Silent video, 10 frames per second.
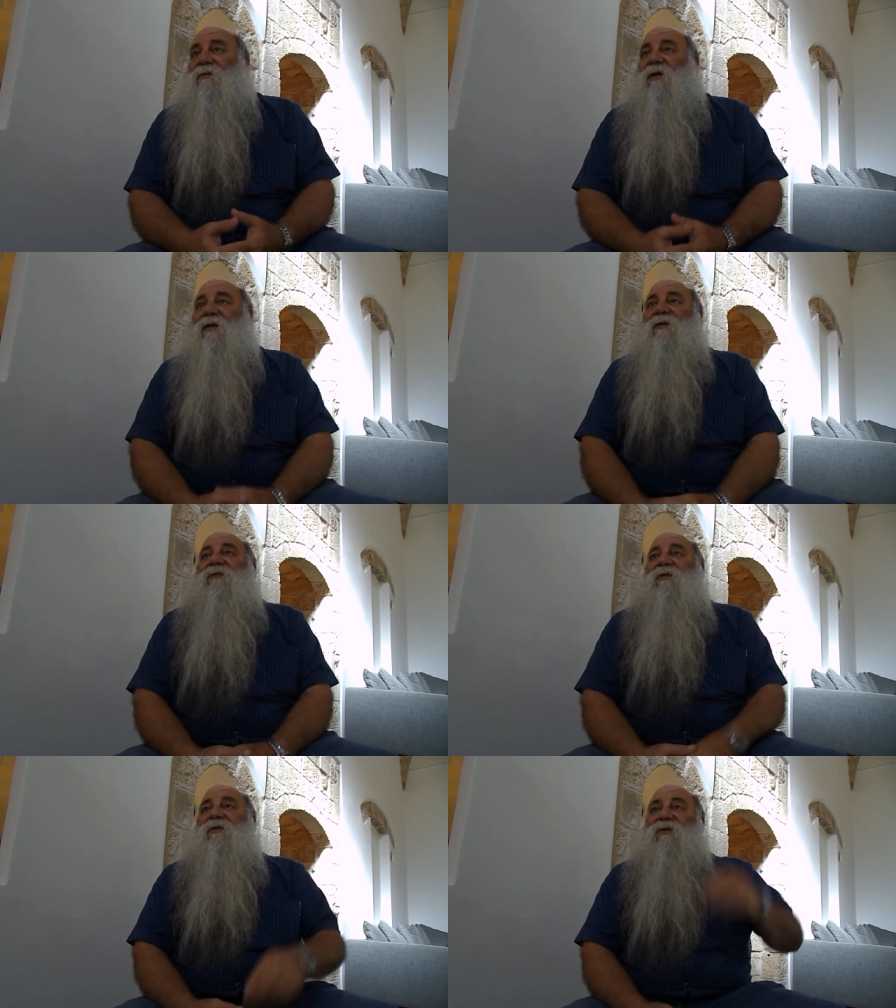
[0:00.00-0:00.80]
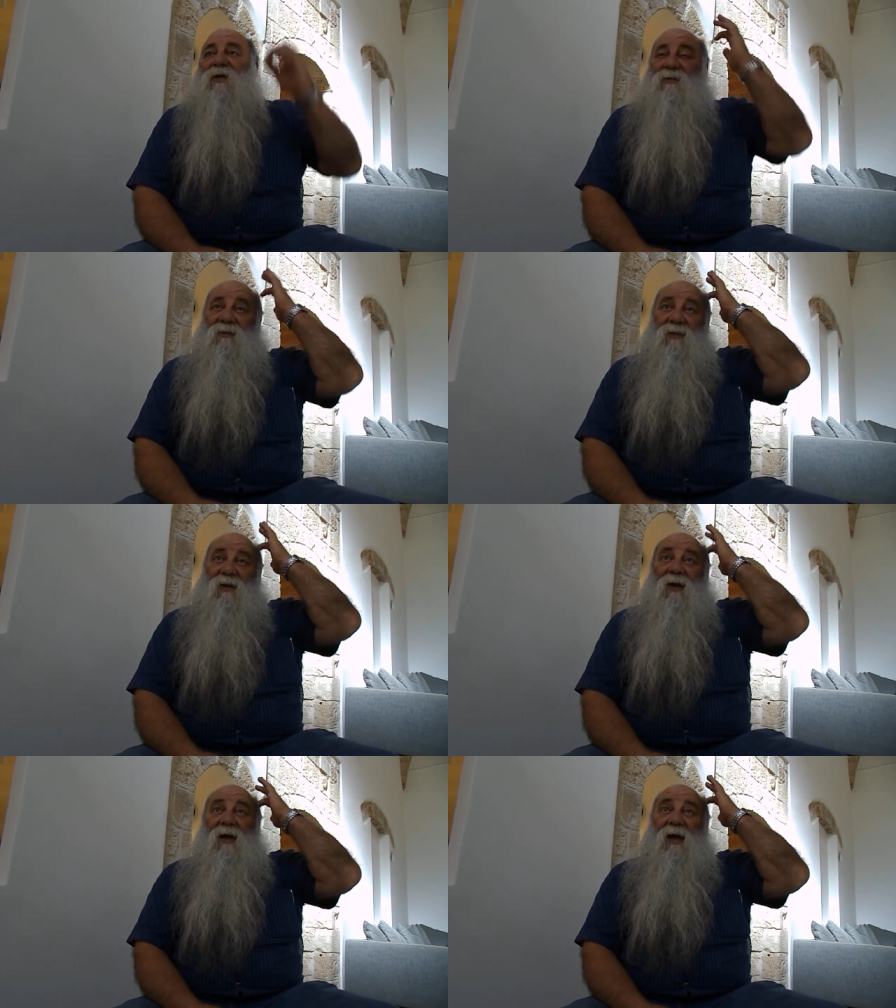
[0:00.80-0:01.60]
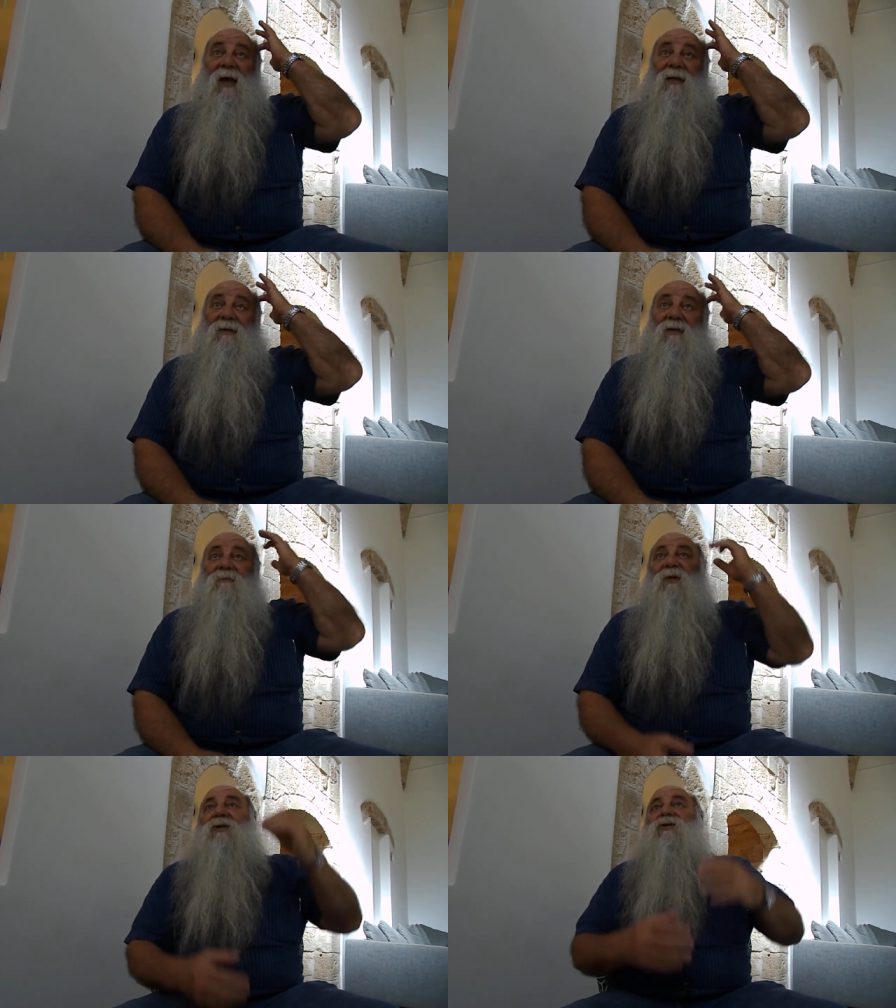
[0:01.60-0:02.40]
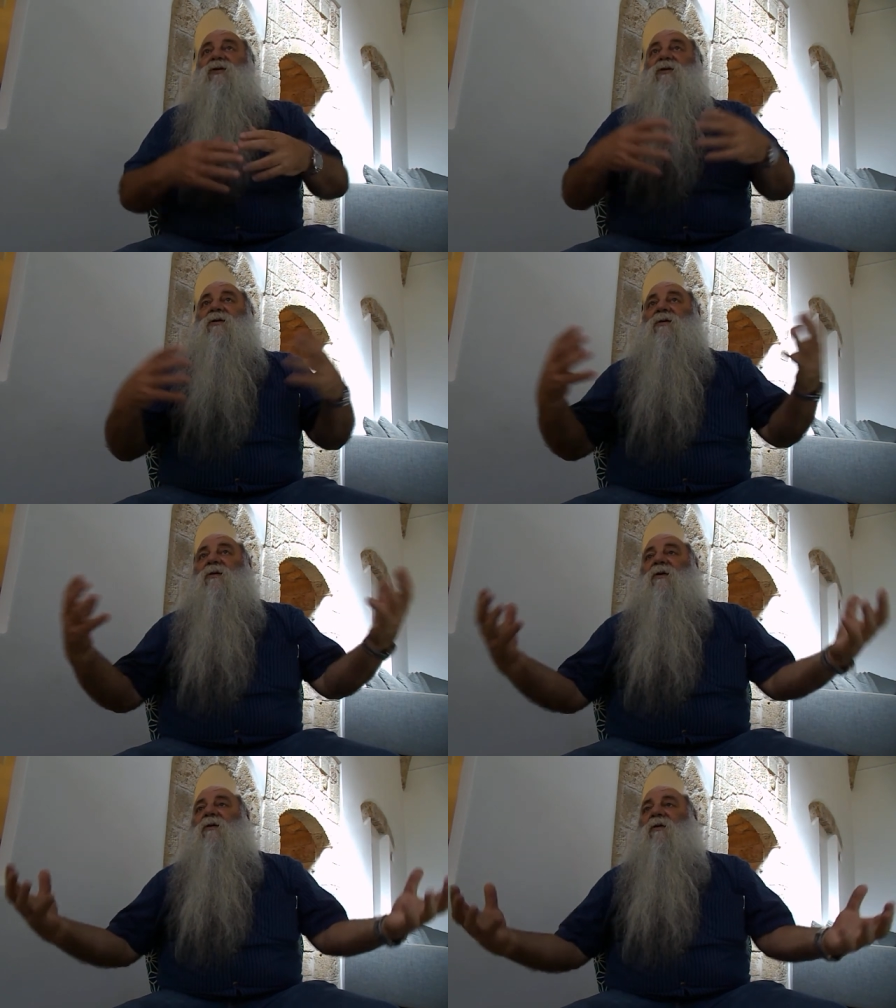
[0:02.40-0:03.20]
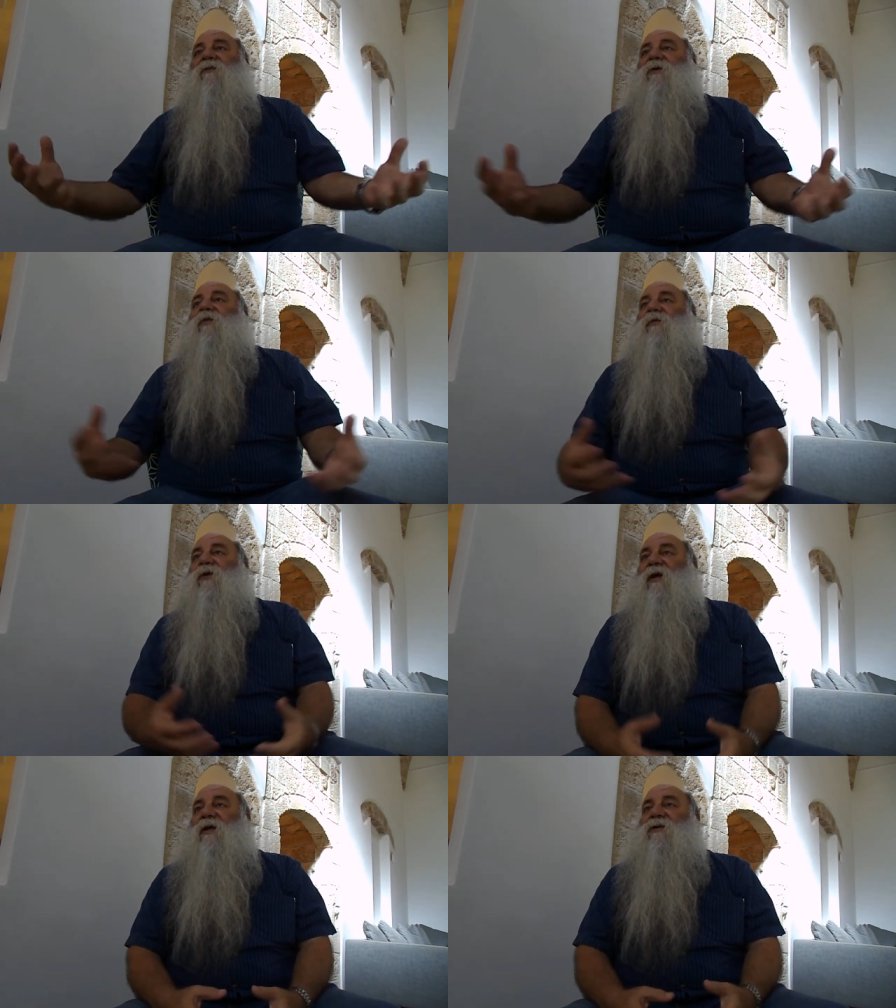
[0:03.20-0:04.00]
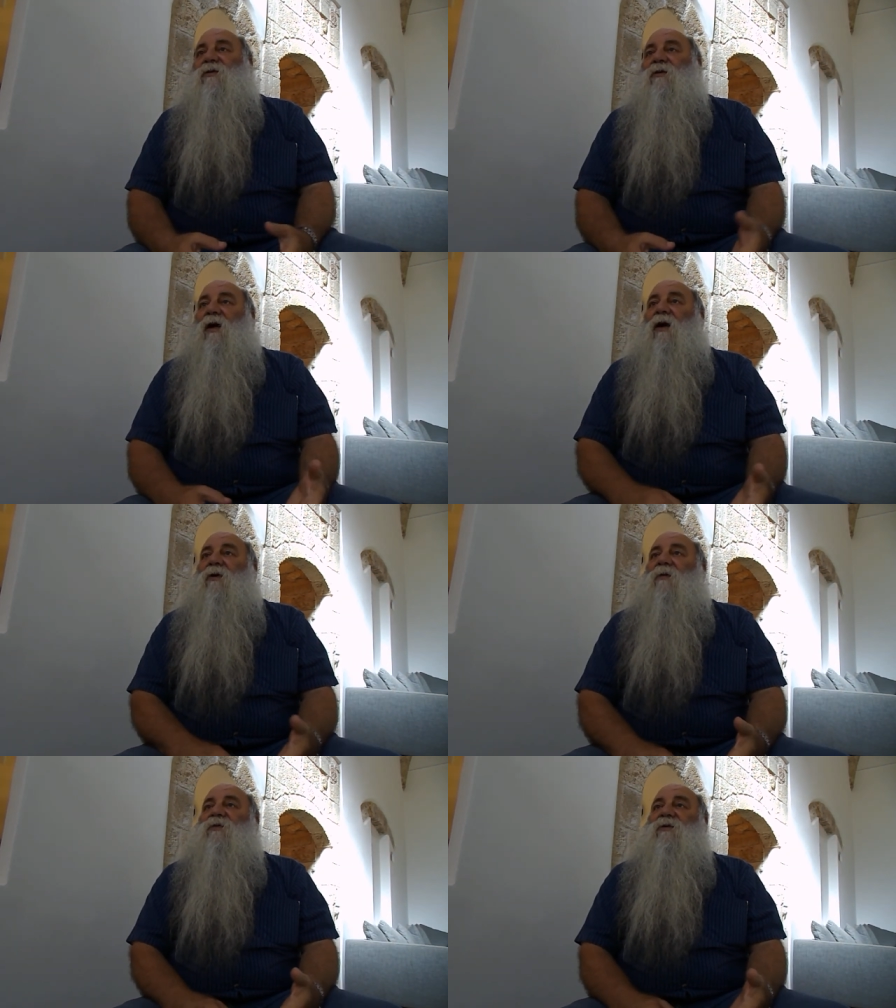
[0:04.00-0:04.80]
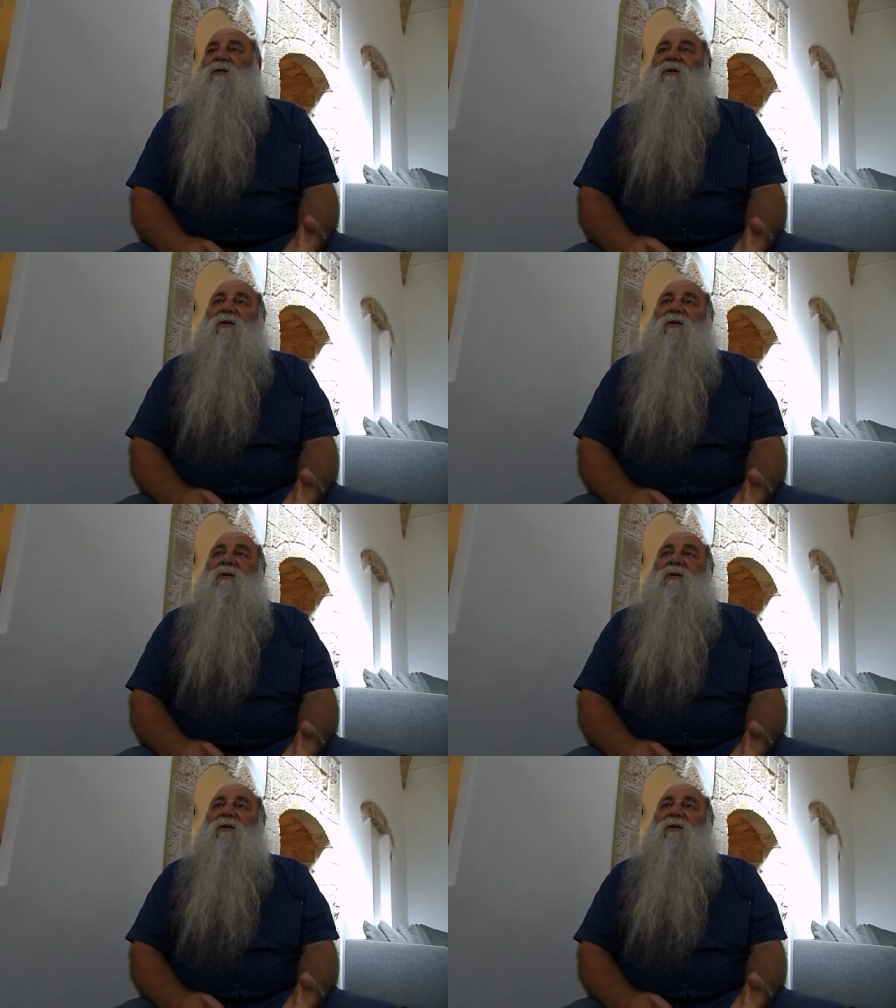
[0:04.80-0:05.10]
the different things, and the mixture of the population Arabs,